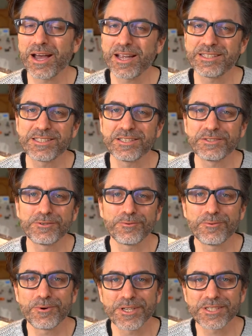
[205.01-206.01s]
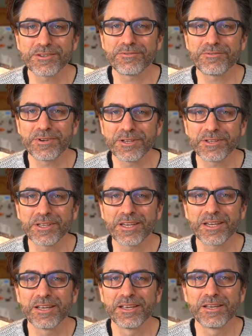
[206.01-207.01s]
I still wasn't
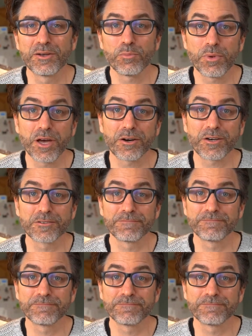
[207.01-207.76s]
feeling better.